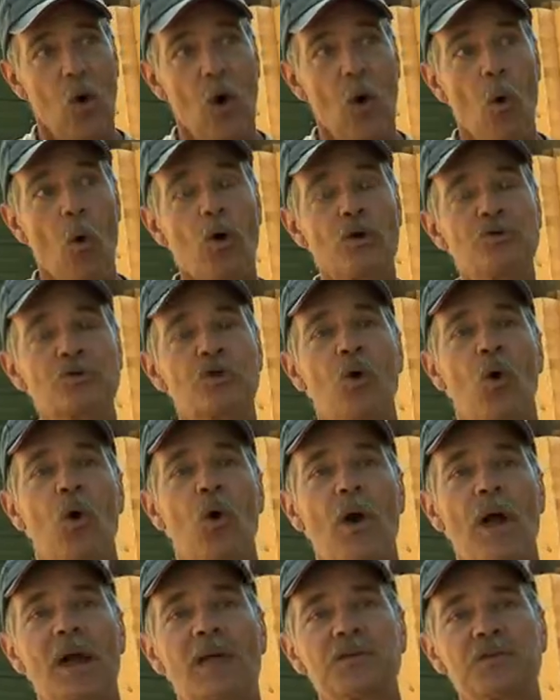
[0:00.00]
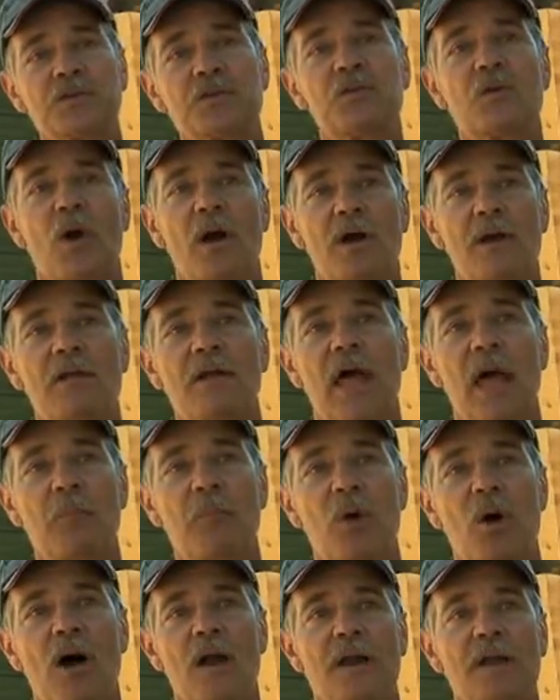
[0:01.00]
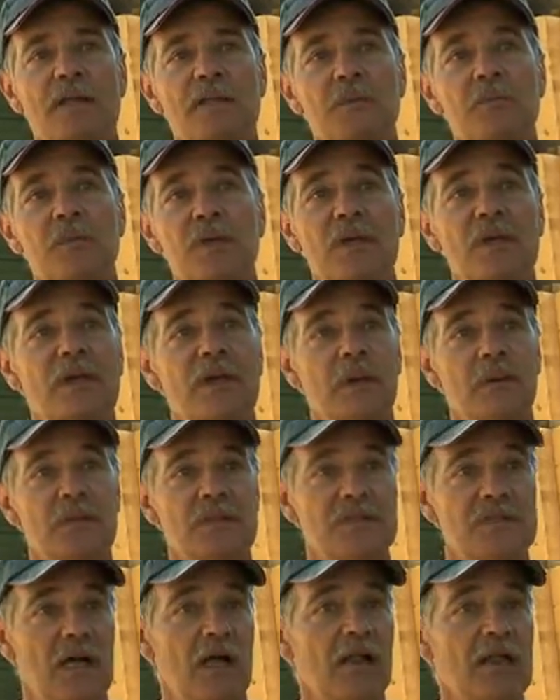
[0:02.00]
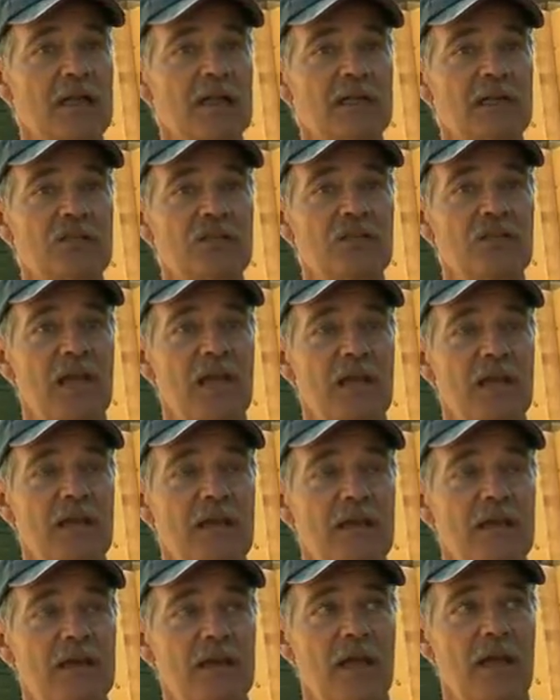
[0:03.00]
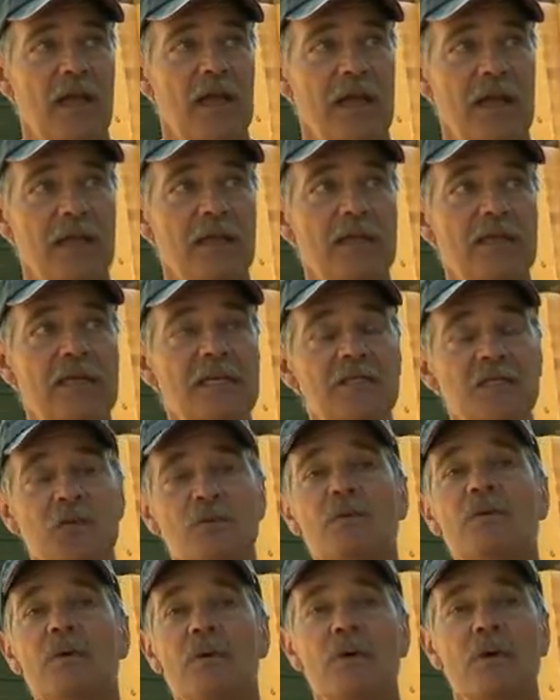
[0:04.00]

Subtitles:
or actually drying that product and being able to sell it at a decent